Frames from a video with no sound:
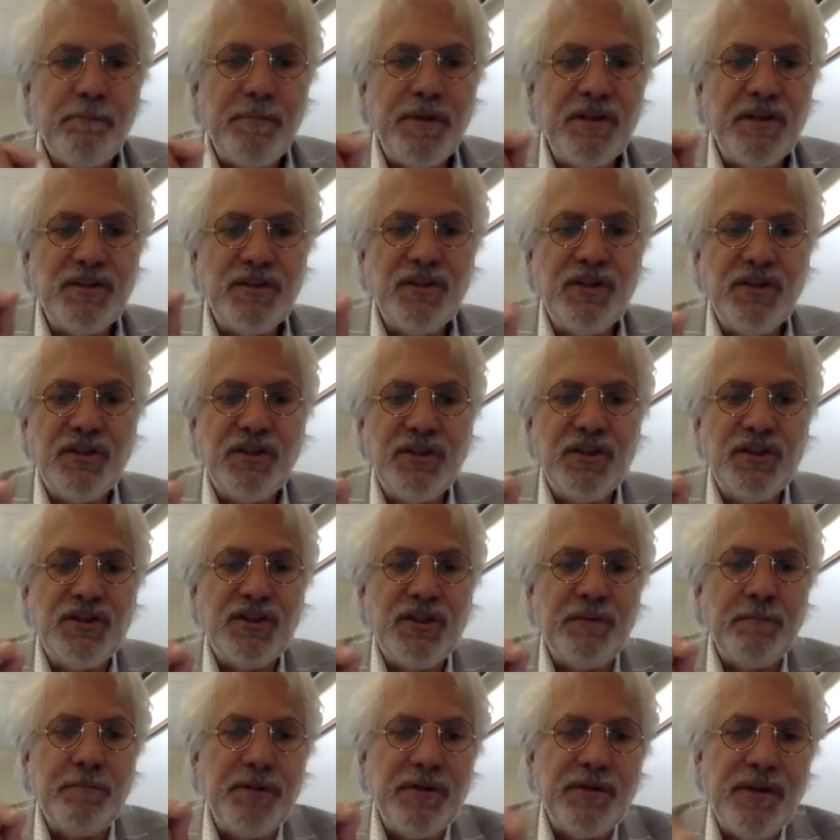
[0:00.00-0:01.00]
businesses
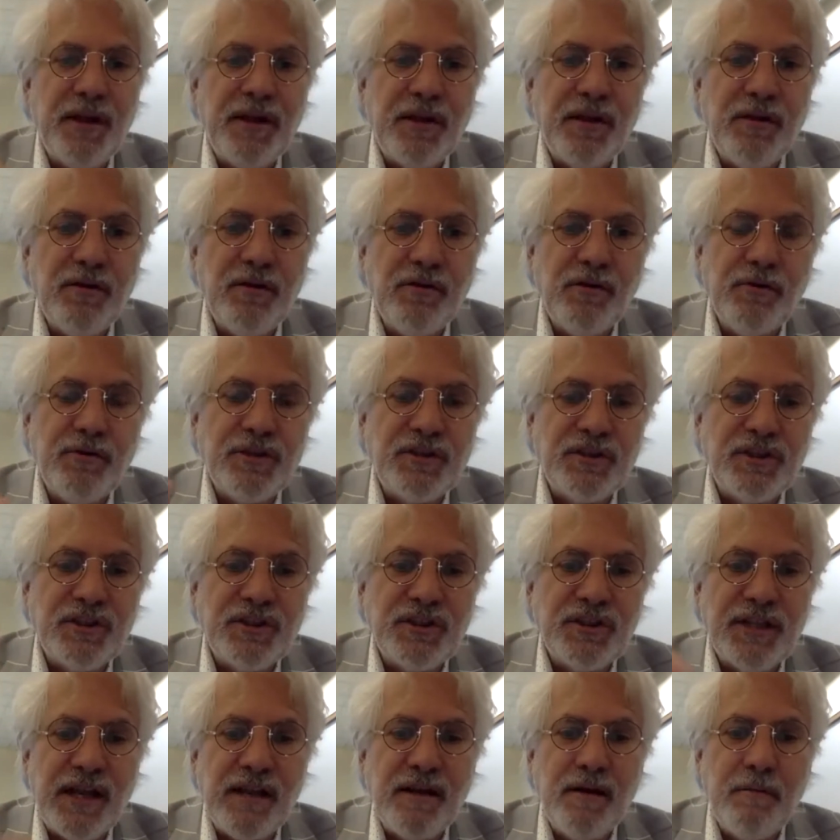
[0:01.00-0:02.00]
in particular in
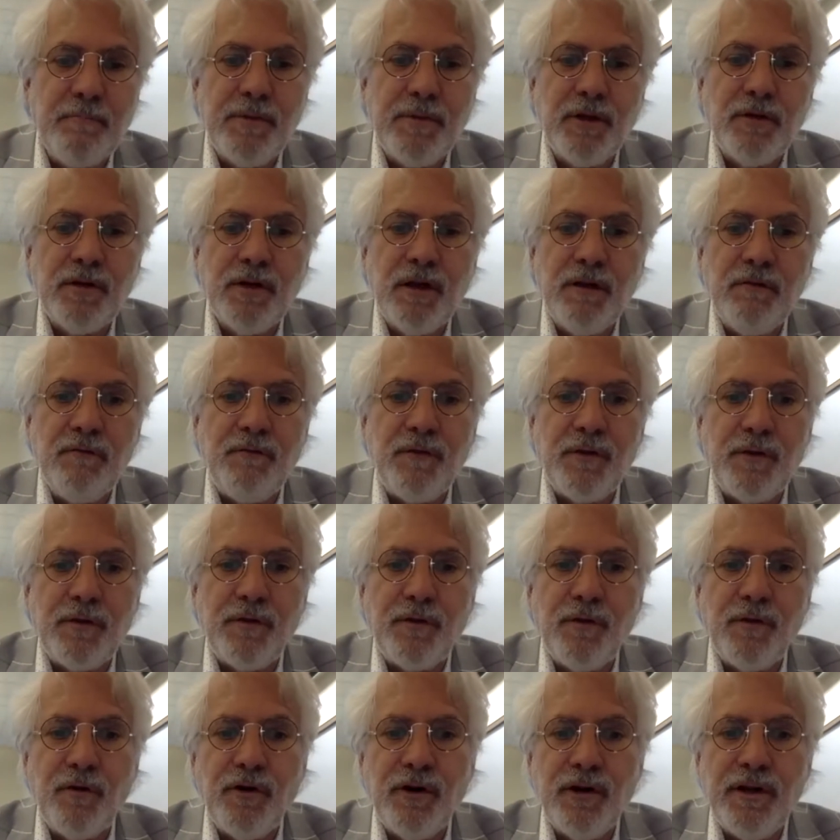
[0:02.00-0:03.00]
sustainability for
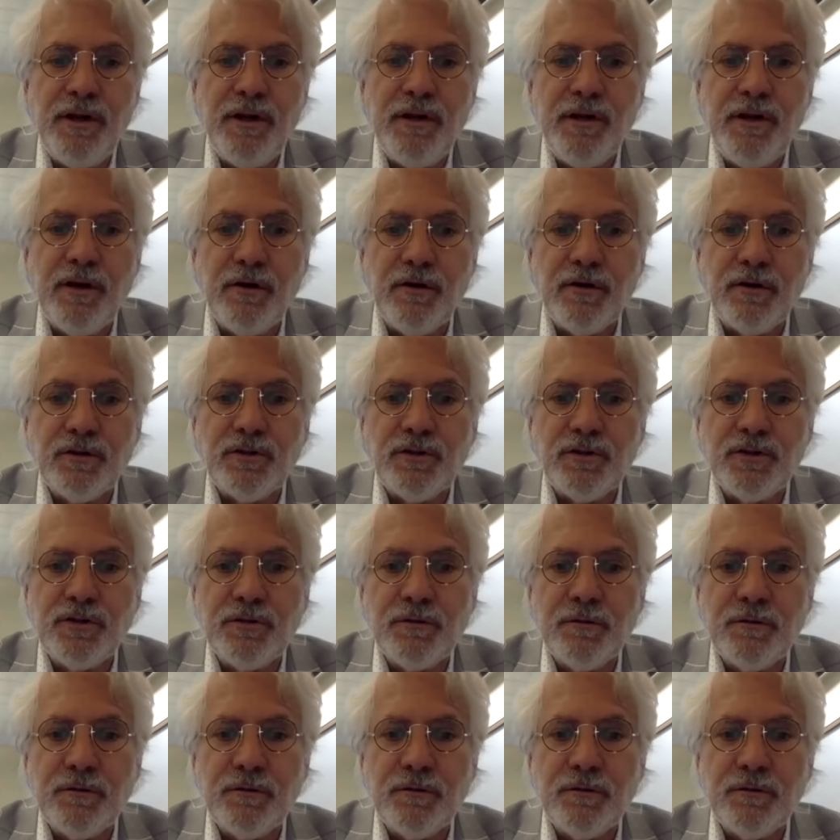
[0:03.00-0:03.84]
30 years.